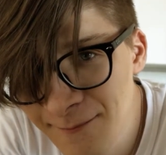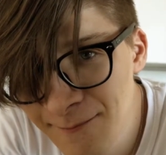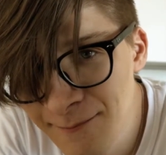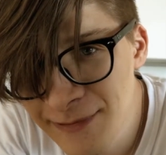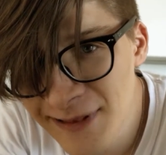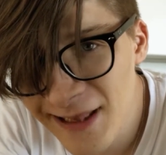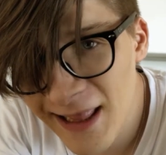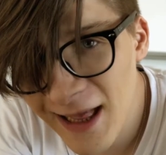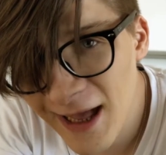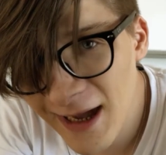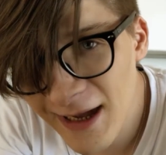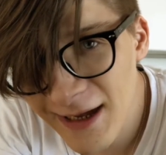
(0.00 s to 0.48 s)

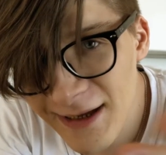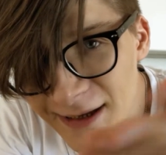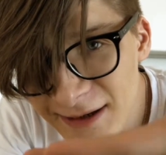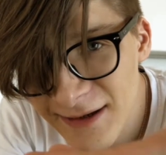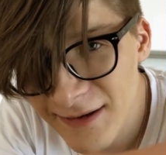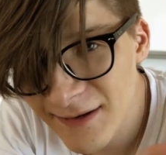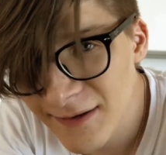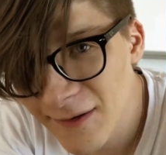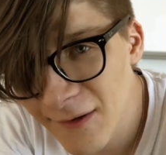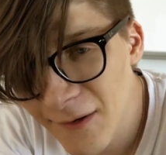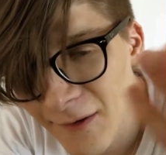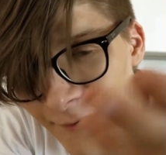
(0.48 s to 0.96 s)
black
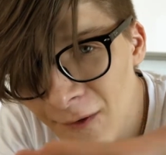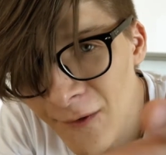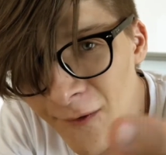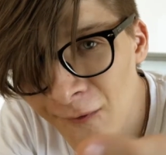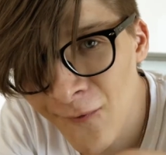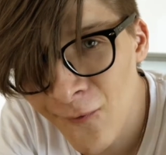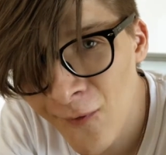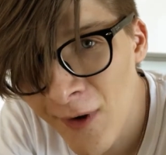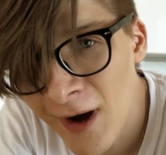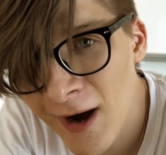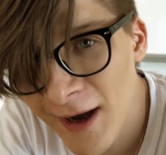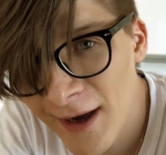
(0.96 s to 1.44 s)

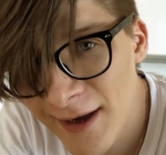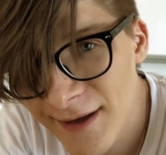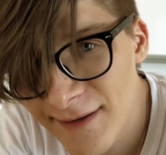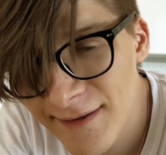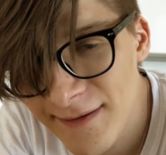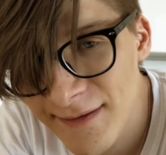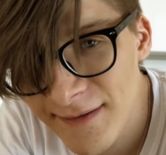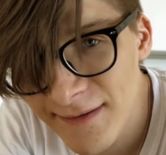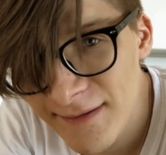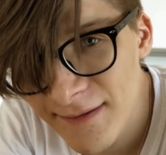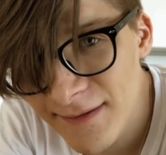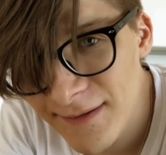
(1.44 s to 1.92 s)
or
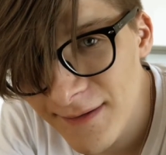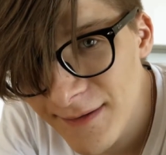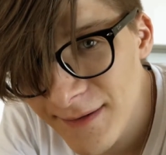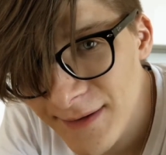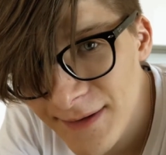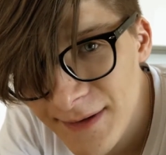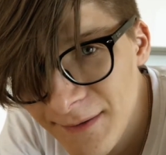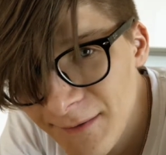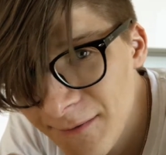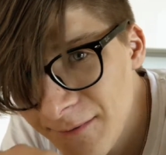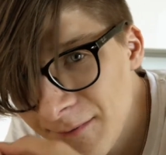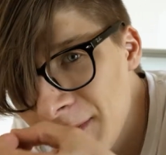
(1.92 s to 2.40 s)
white.
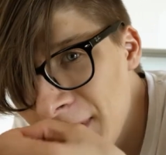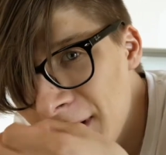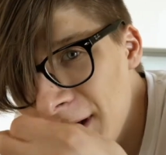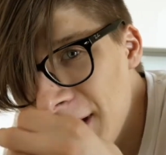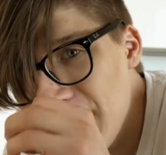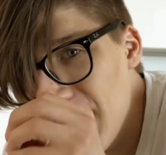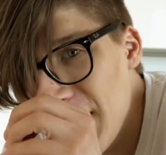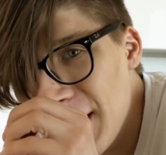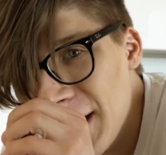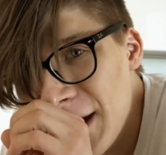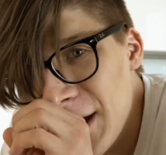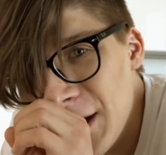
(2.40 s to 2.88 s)
So
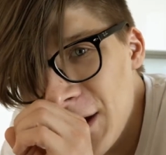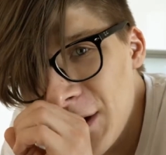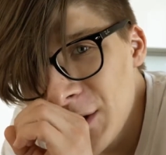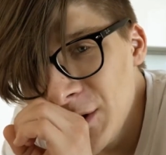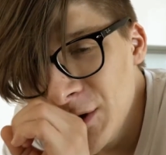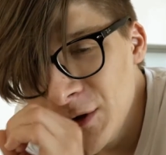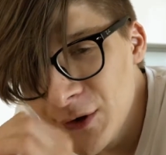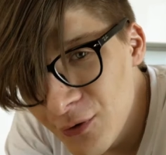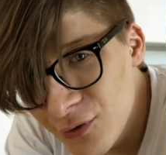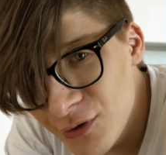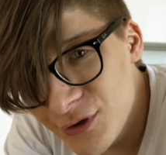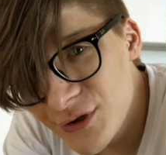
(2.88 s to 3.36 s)

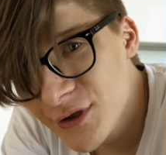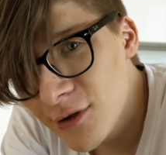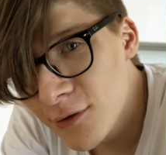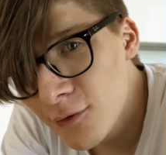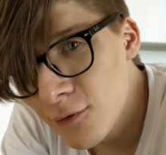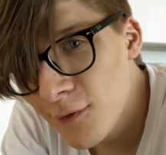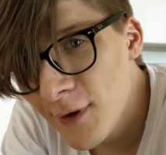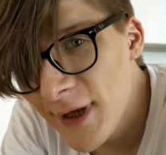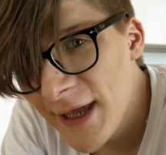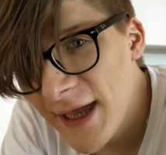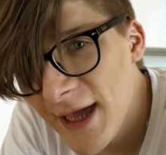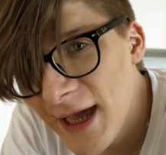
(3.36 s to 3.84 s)

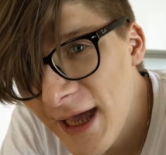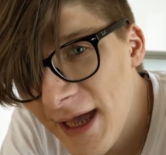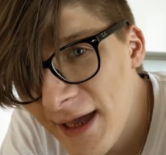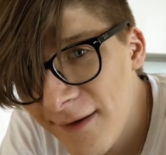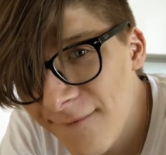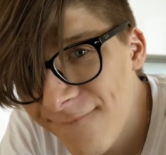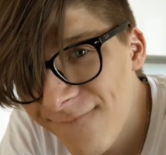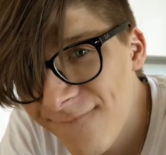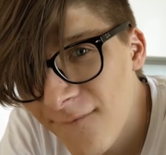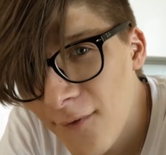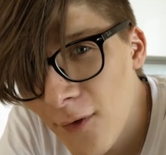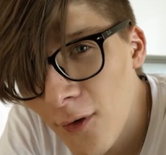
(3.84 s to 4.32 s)
usually we
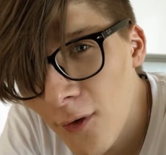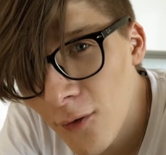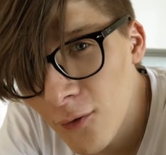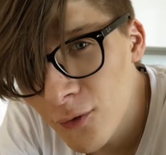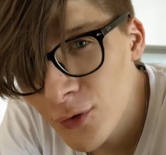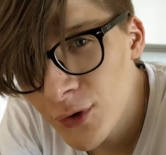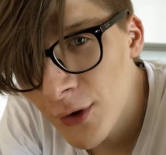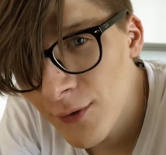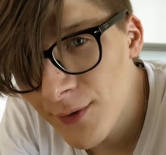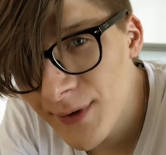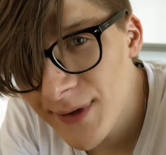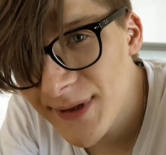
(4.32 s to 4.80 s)
have
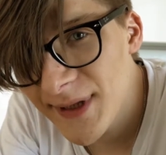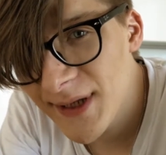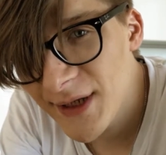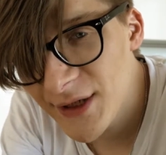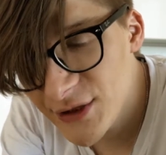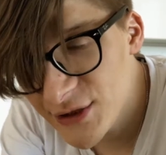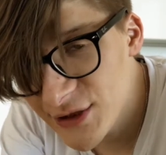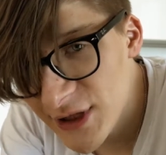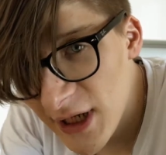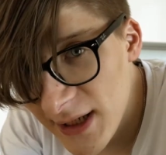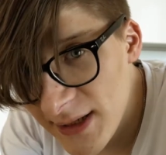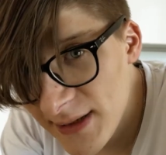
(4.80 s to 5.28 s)
all those
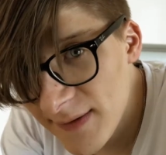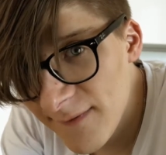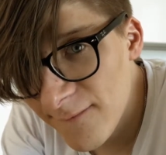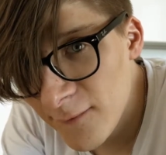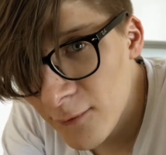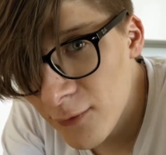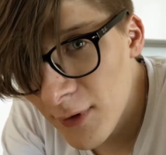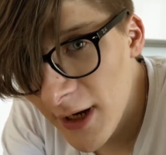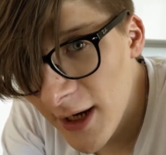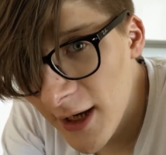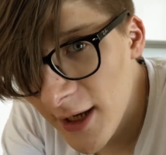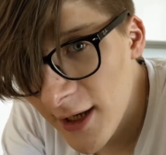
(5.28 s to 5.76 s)
shades
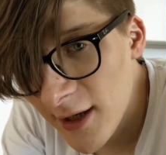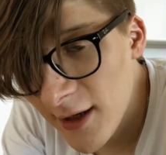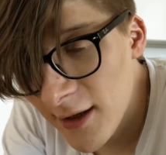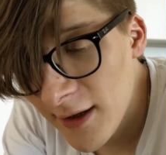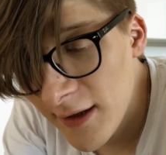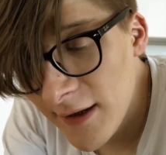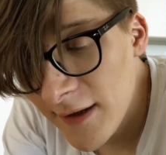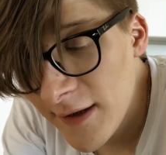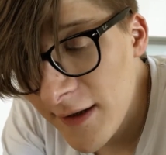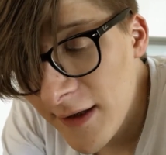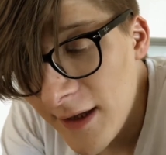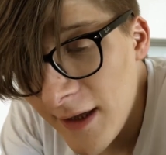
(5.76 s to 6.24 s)
of gray.
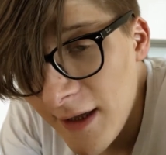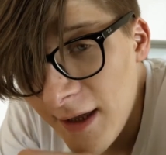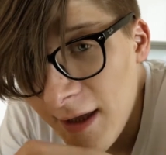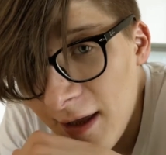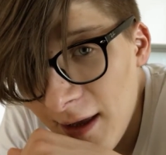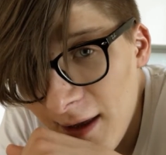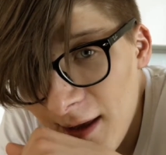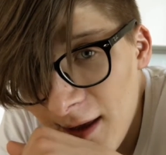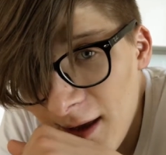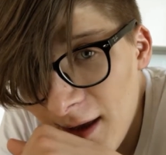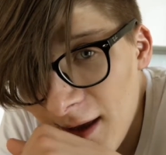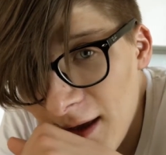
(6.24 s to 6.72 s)

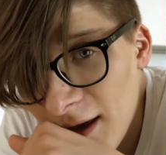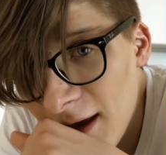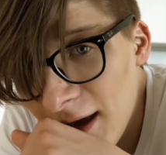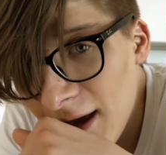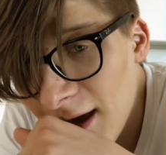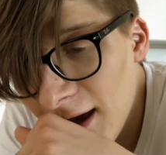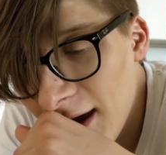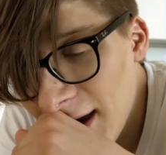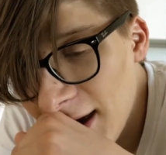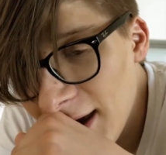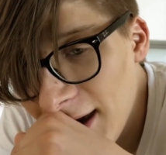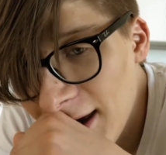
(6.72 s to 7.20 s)

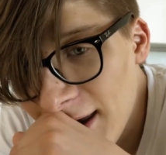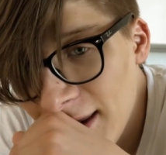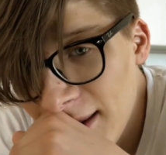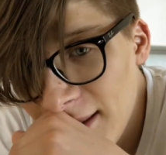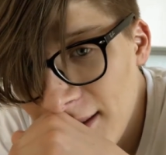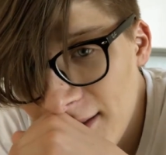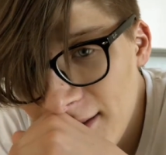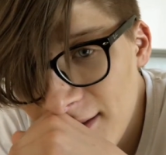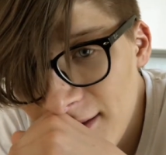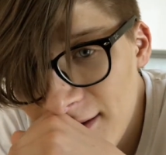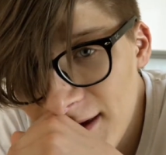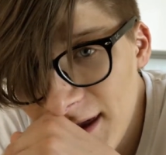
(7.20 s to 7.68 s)

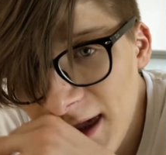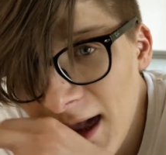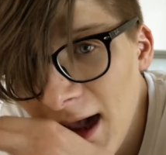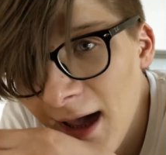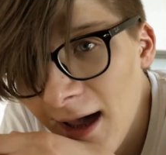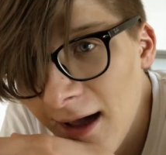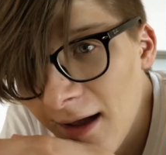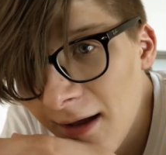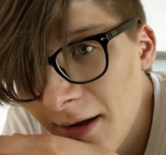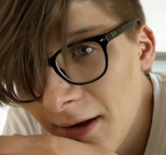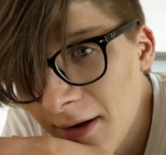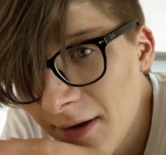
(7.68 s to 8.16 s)
And
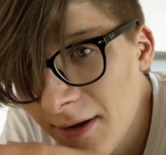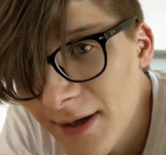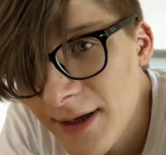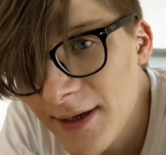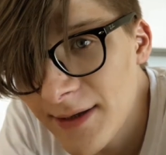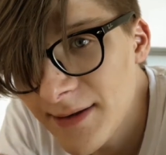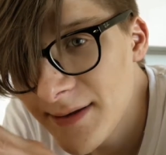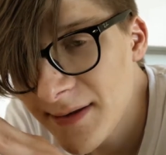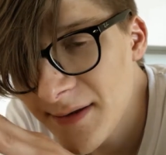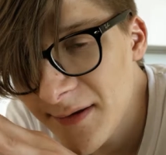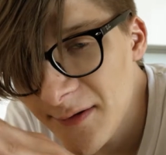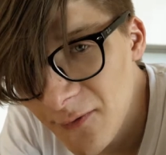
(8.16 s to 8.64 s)
yeah,
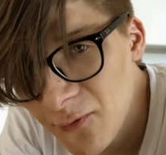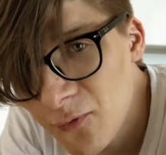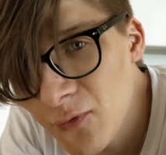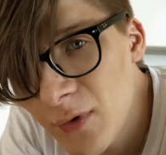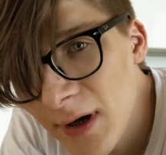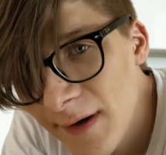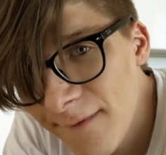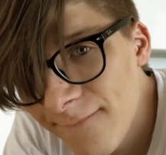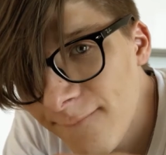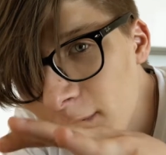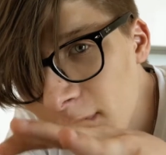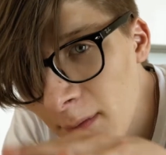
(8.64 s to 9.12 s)
it's
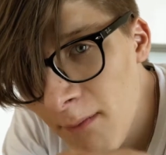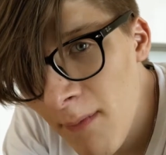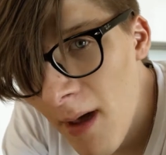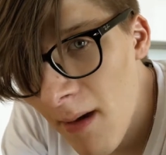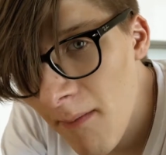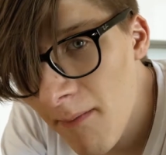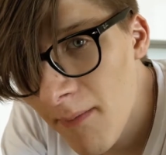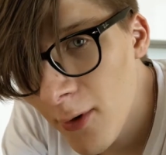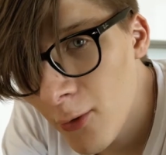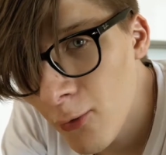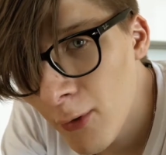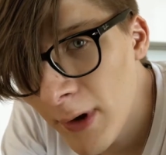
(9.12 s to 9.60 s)
worth
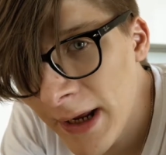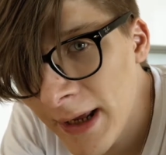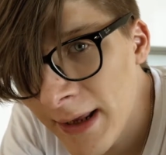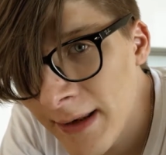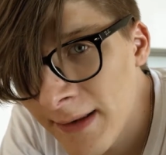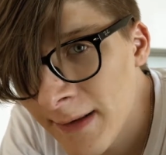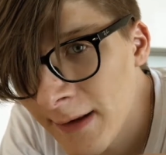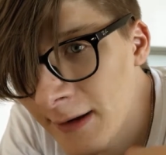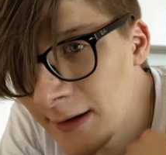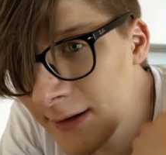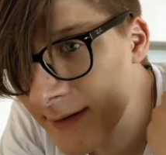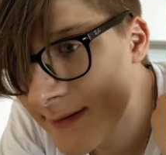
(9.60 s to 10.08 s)

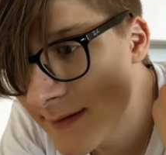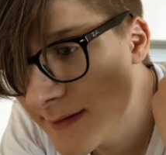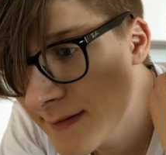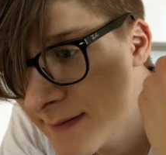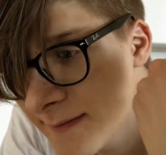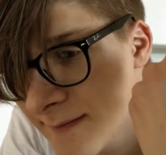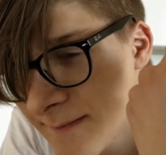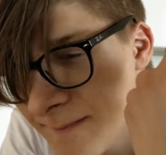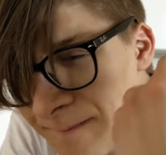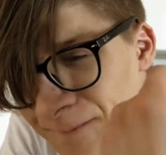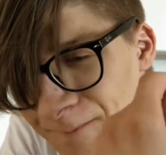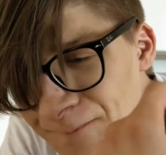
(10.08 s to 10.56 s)
remembering
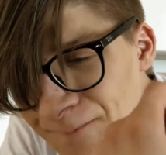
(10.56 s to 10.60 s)
that